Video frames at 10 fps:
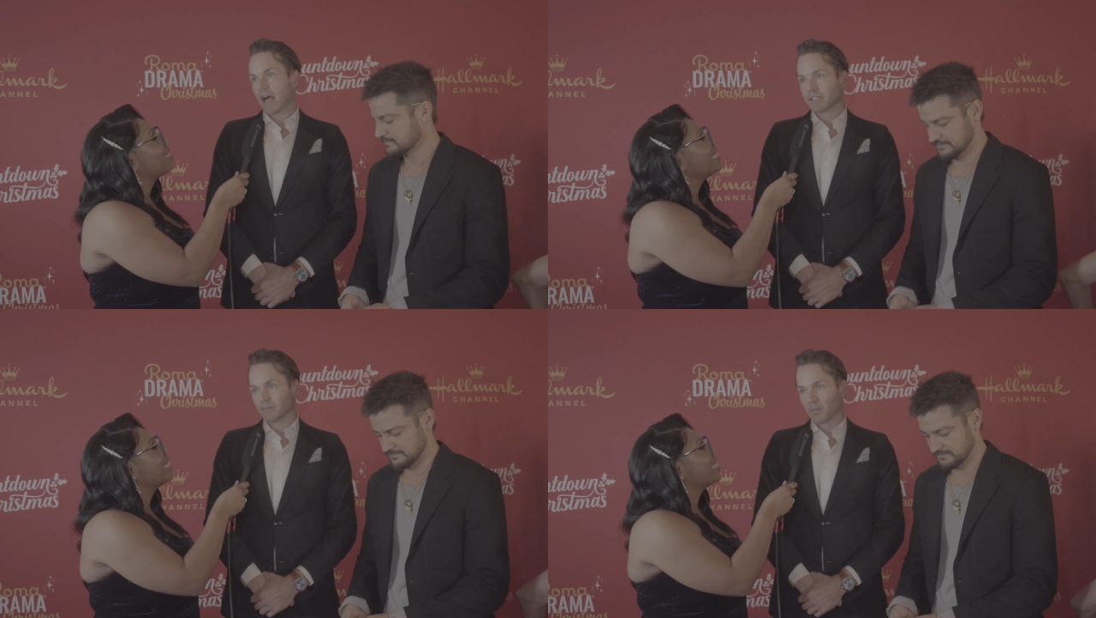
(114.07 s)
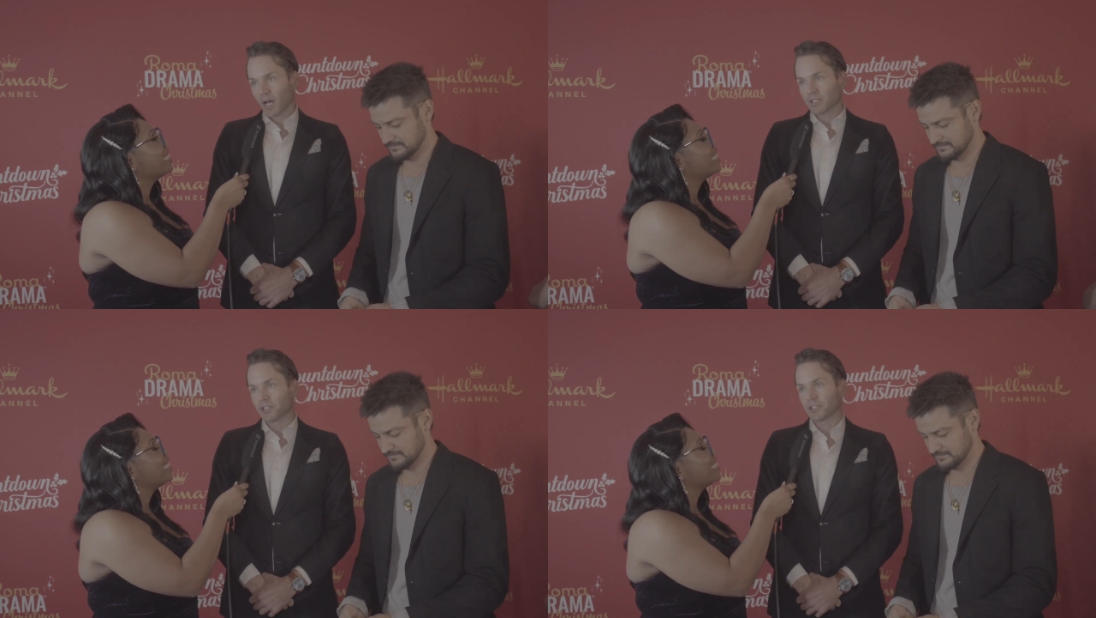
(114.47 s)
Speaker 1: as
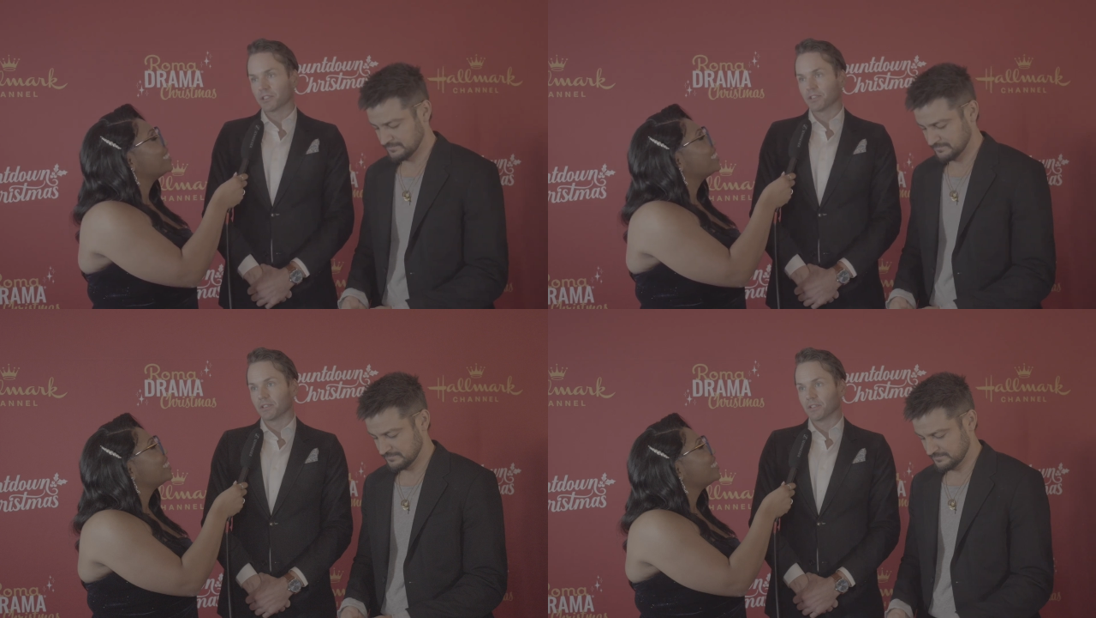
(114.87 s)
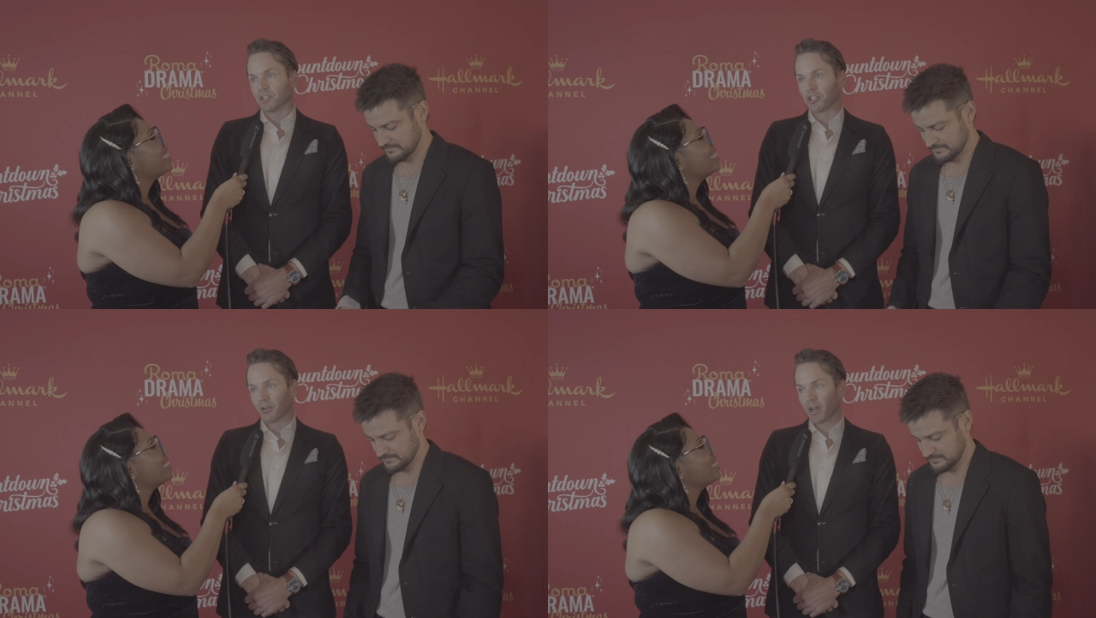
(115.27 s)
much
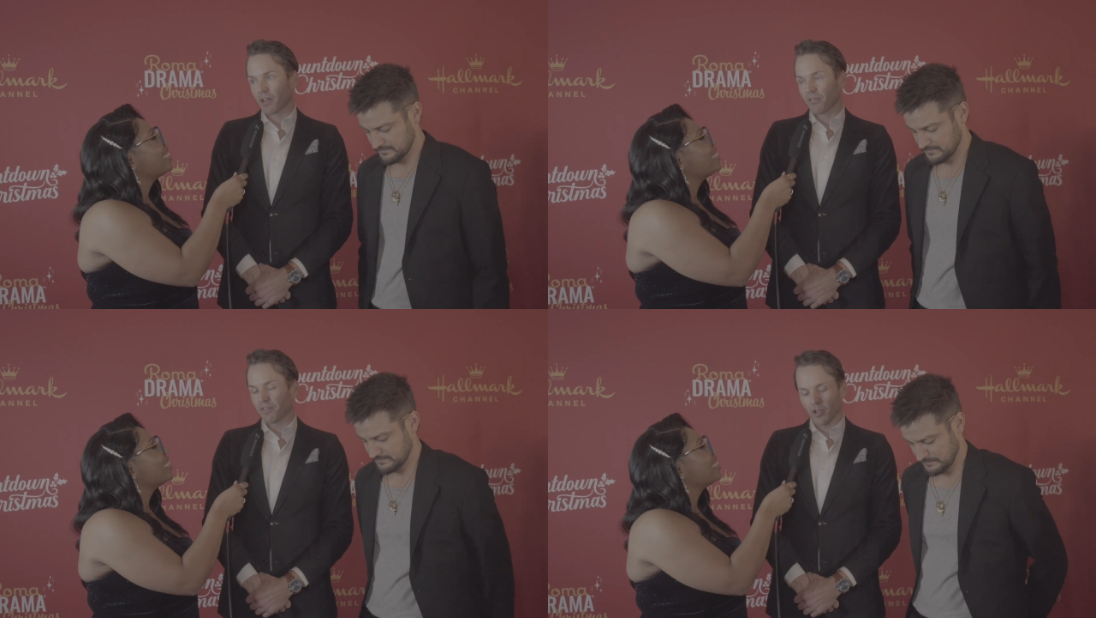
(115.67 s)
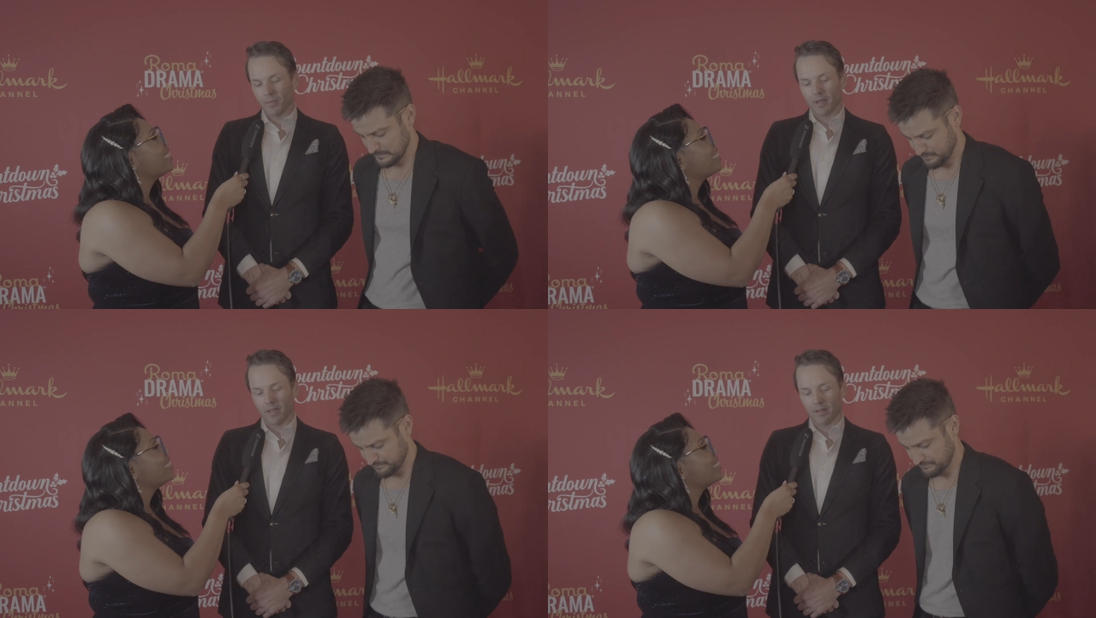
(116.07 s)
during
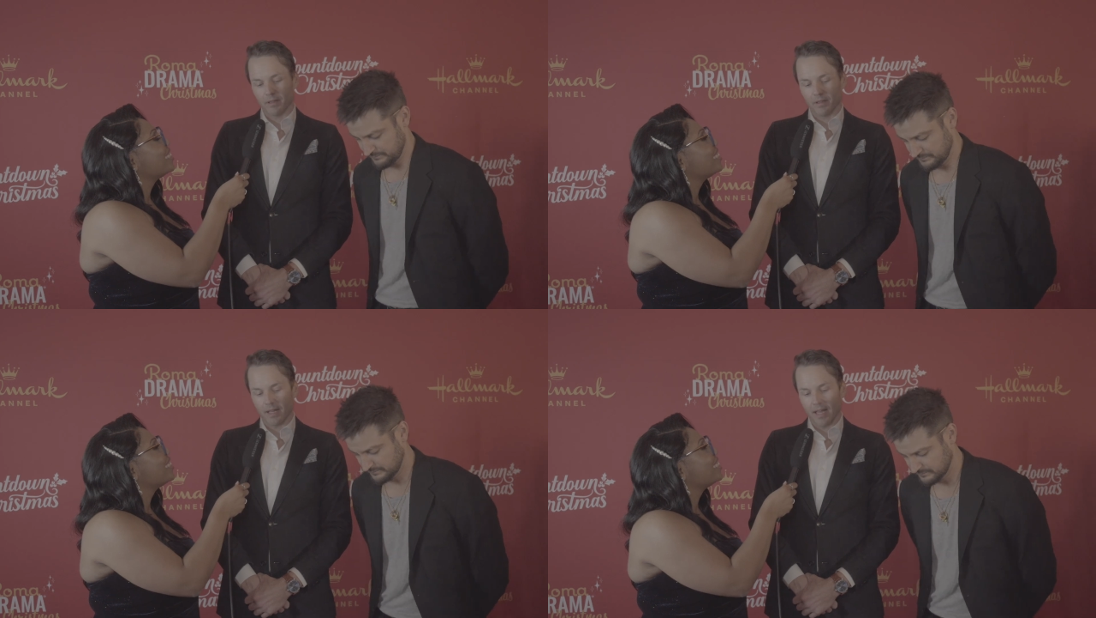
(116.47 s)
filming